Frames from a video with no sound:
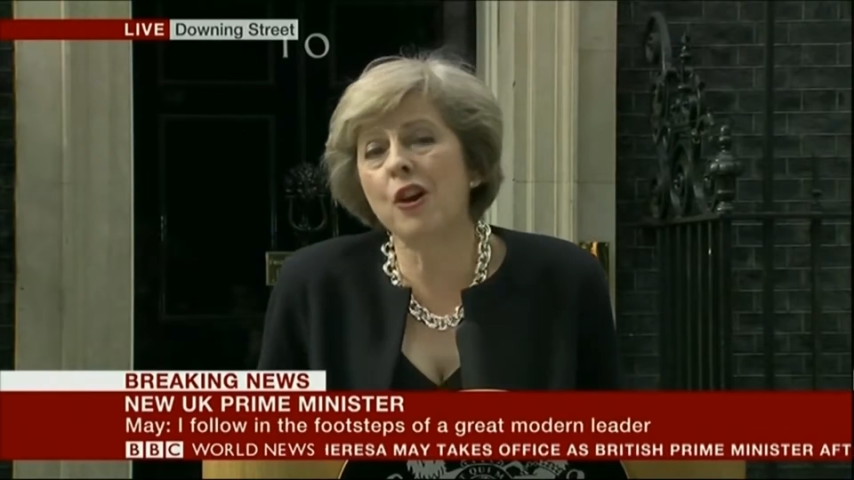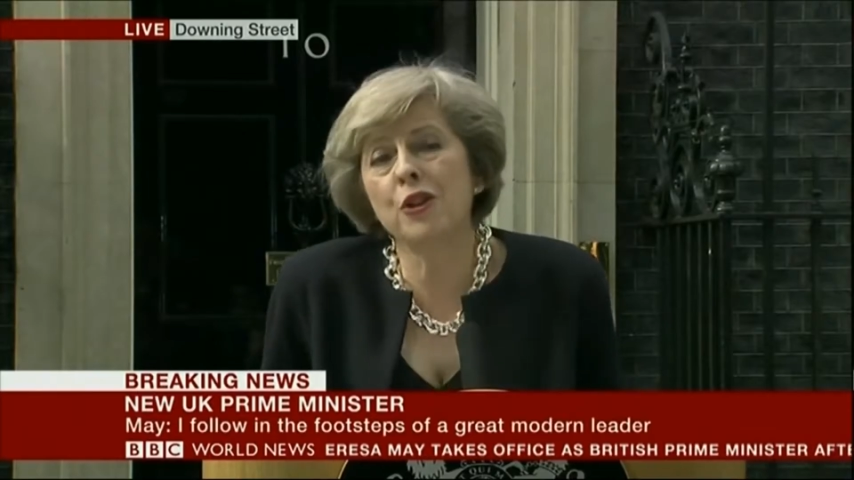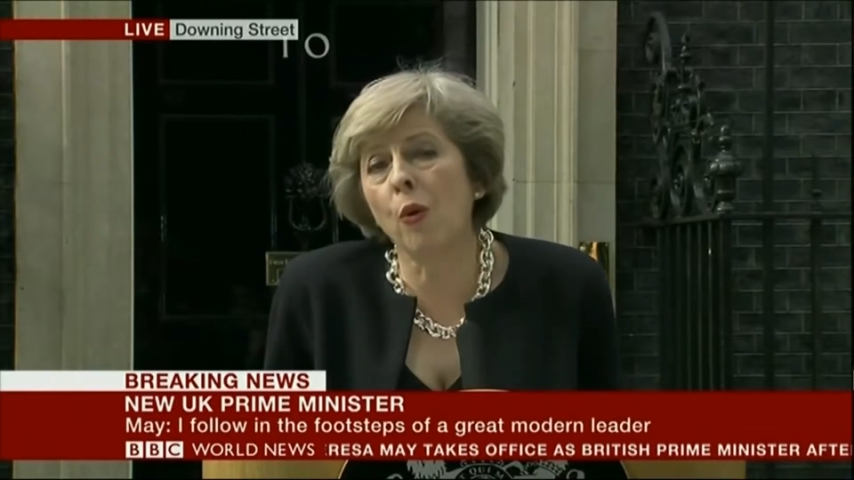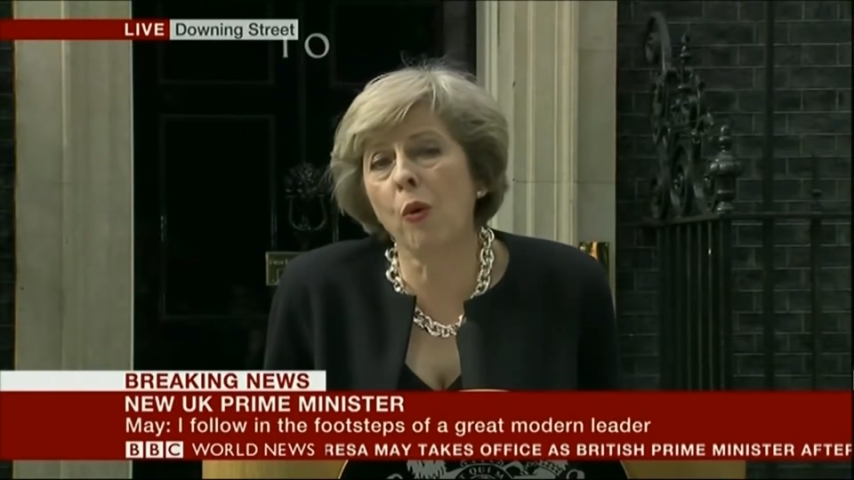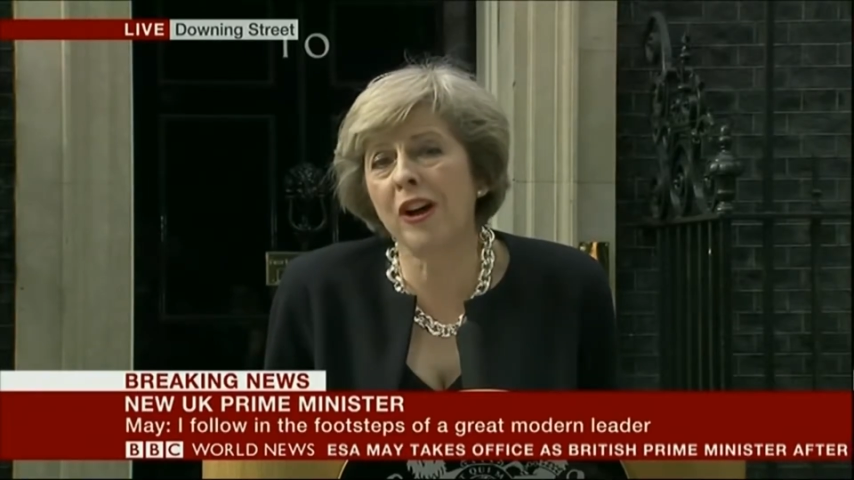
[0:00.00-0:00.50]
I know
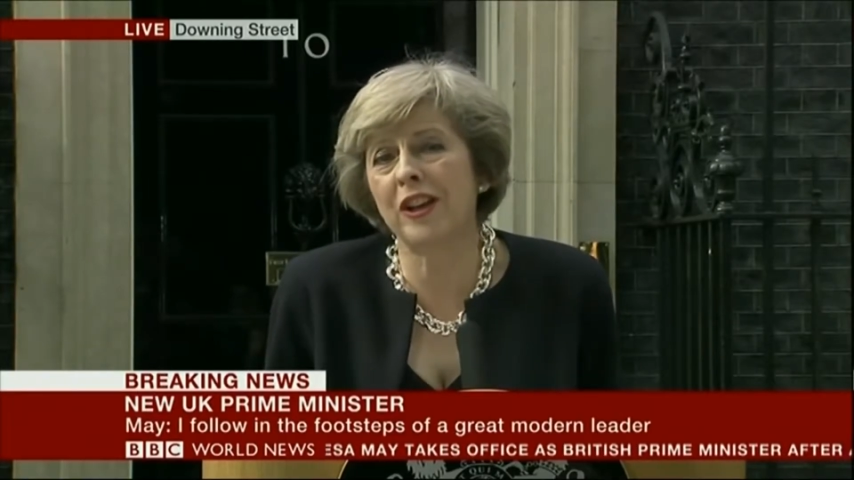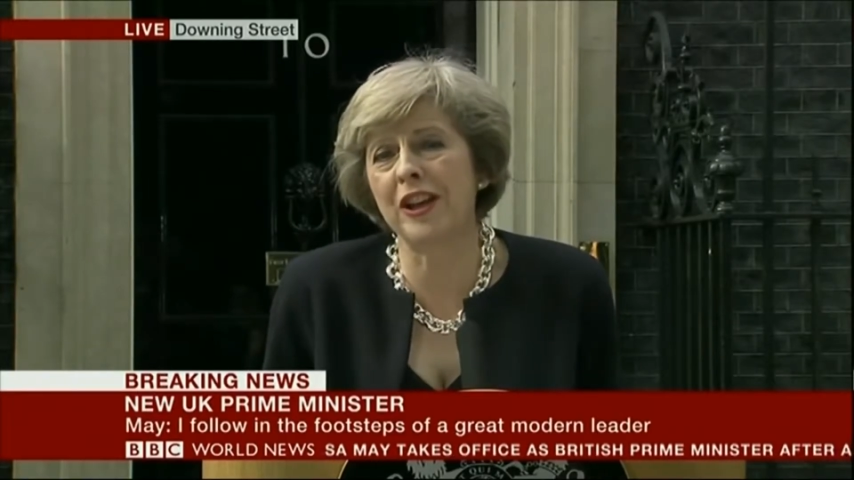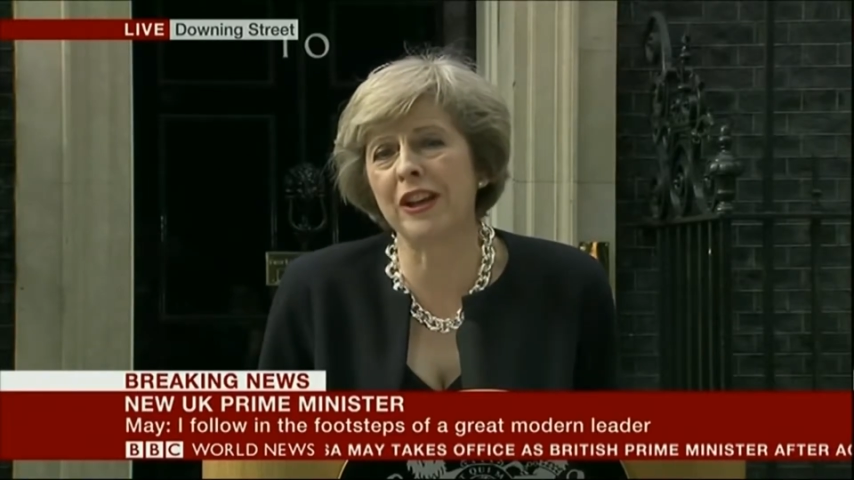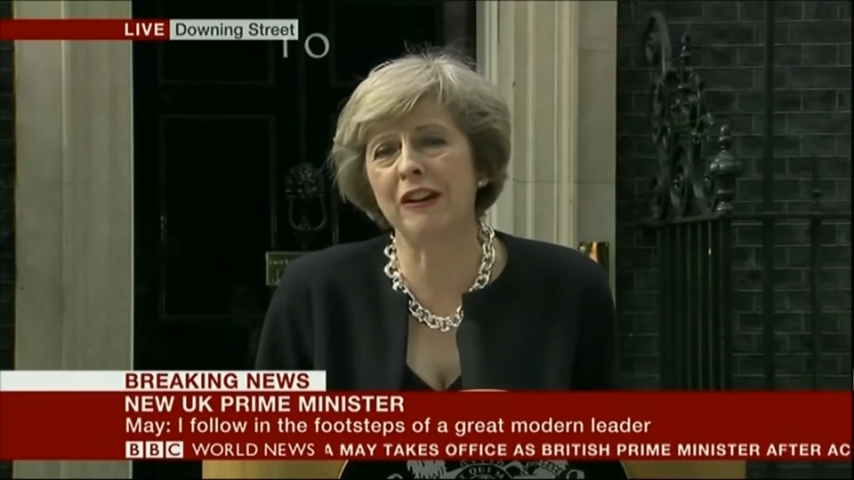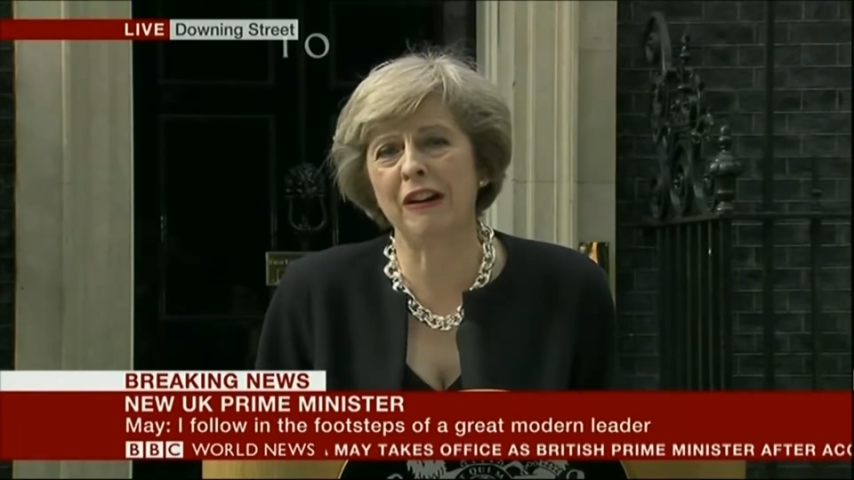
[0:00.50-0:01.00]
you're
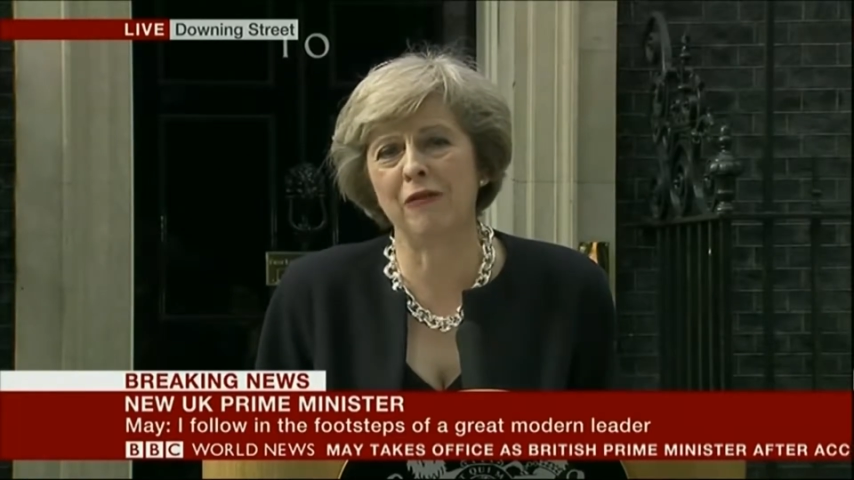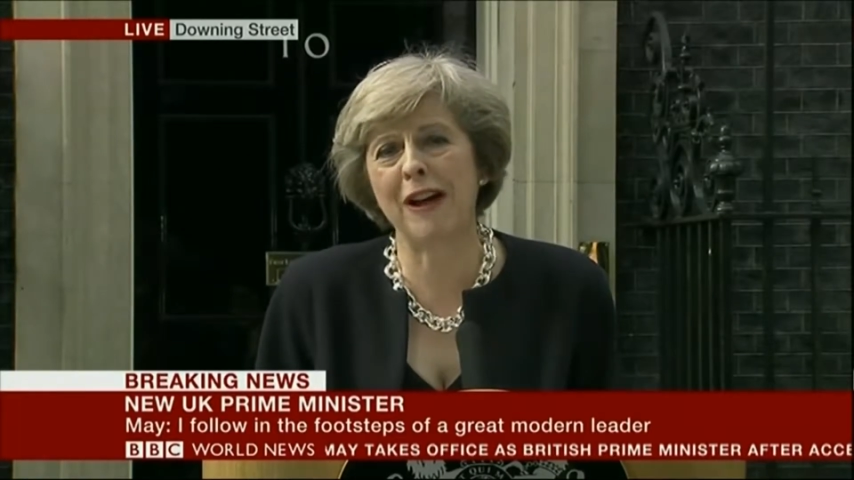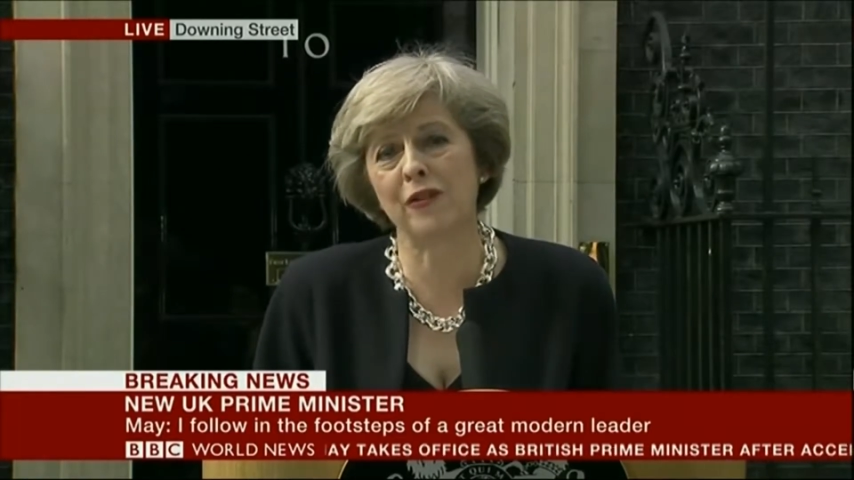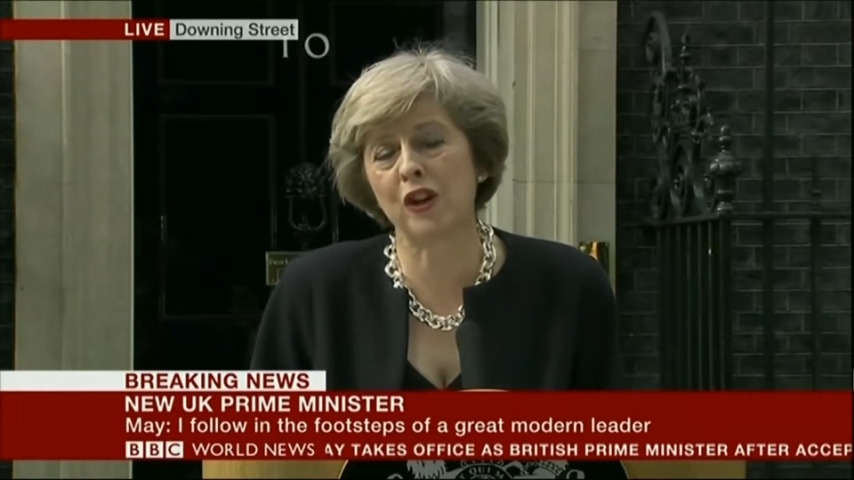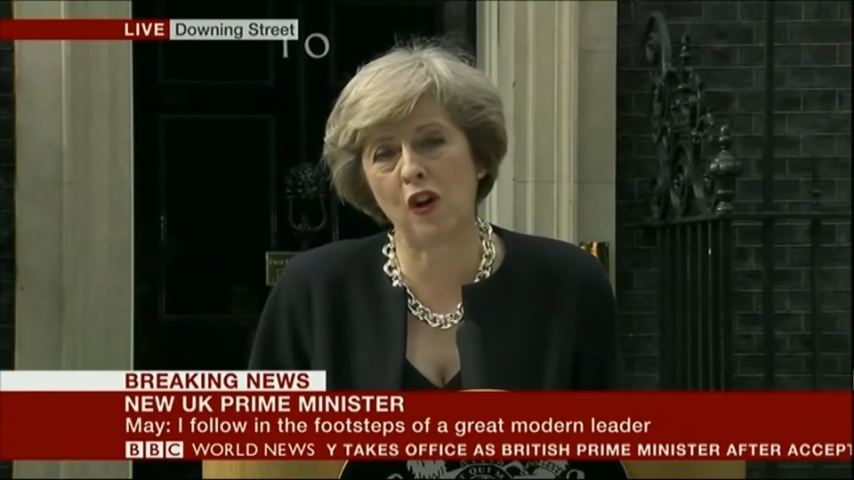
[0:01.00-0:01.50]
working
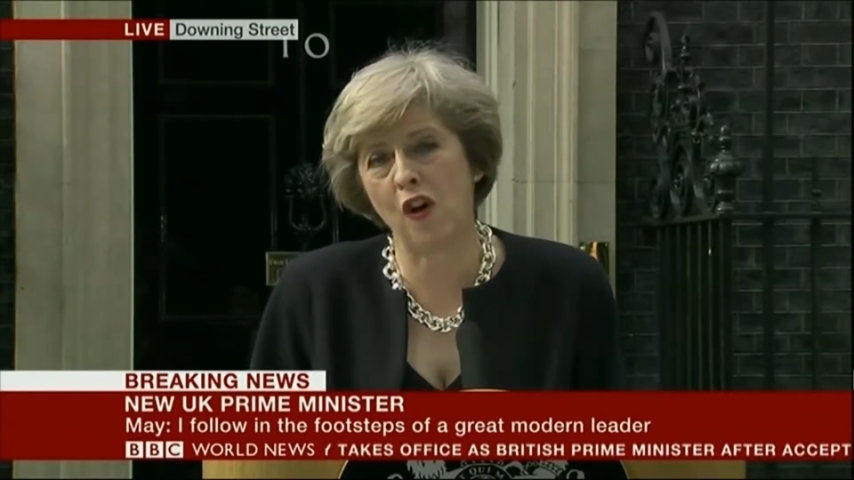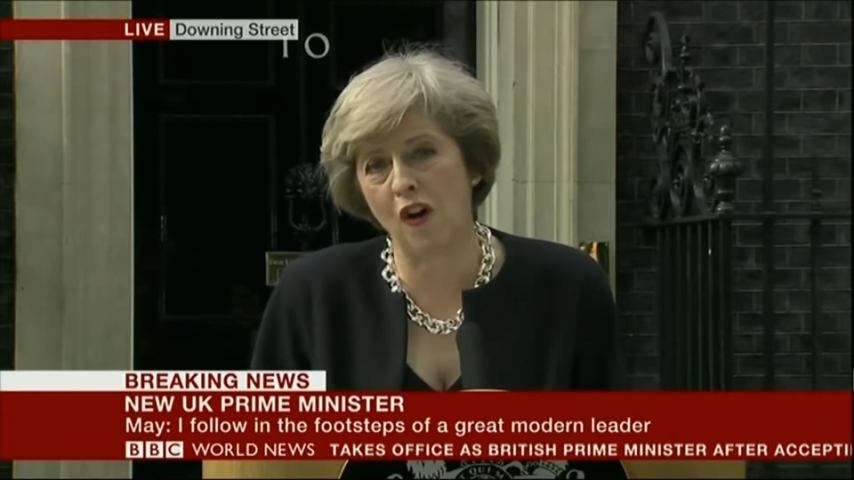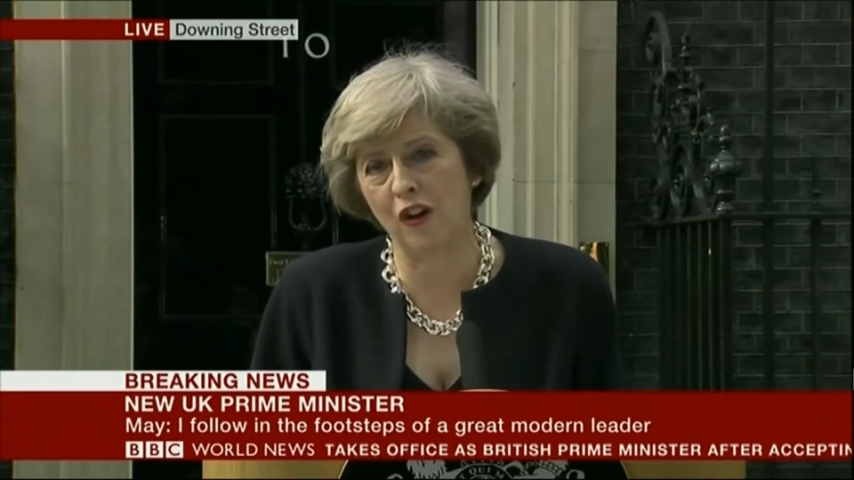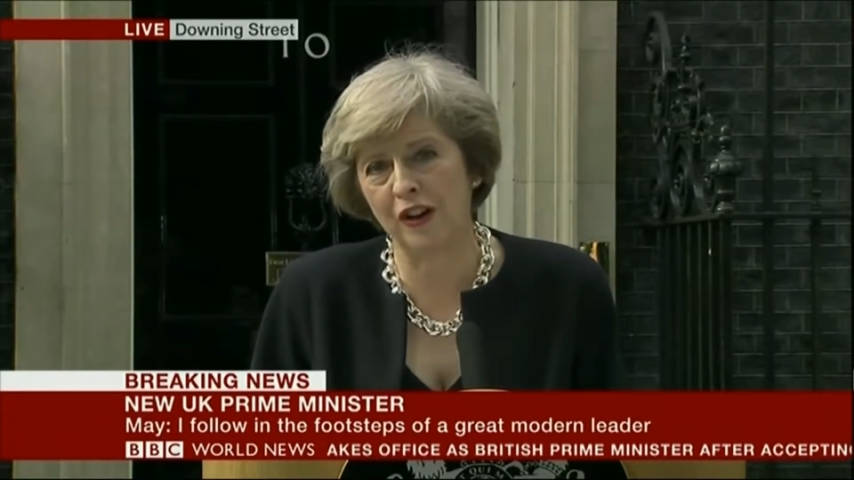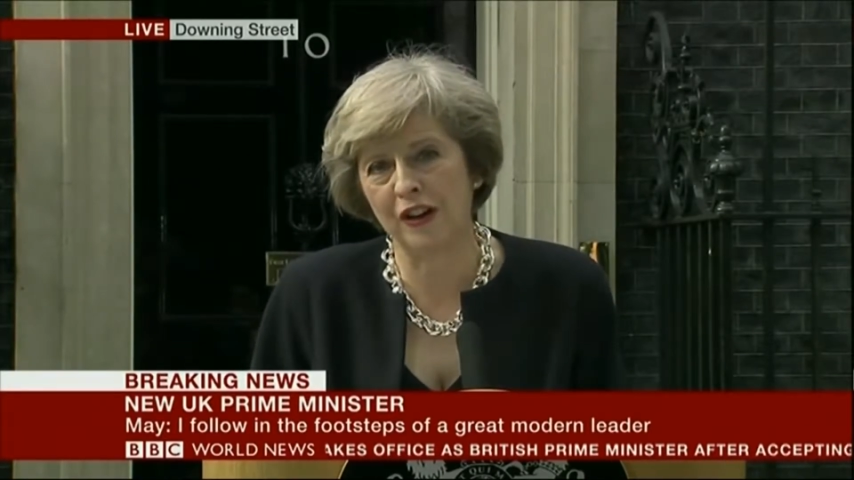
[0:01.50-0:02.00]
around the
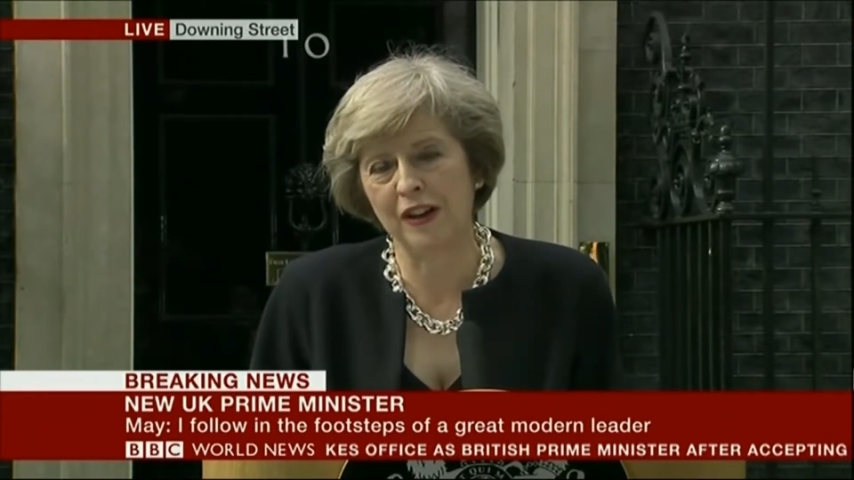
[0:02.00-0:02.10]
clock,